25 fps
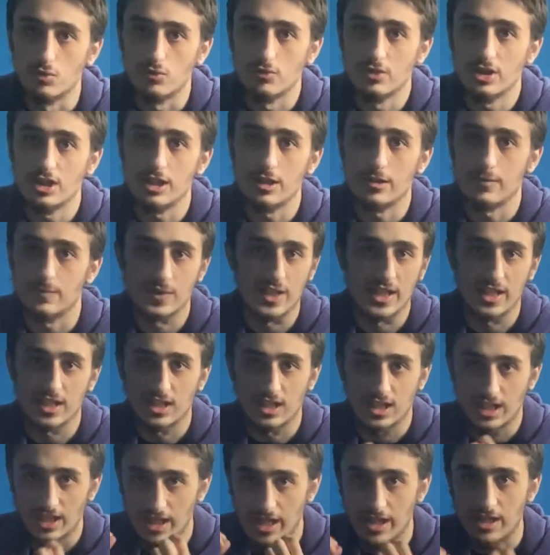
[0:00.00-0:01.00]
Reeves,
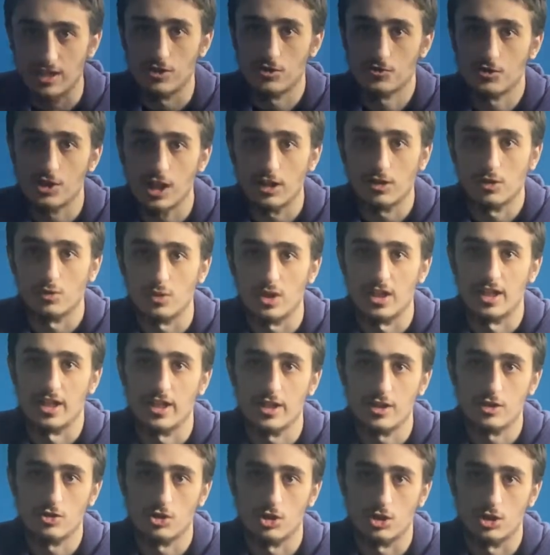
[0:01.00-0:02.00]
aka Shadow the
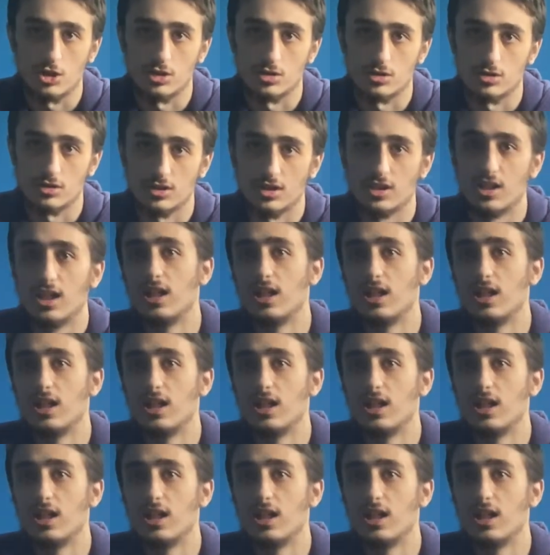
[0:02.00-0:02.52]
Hedgehog.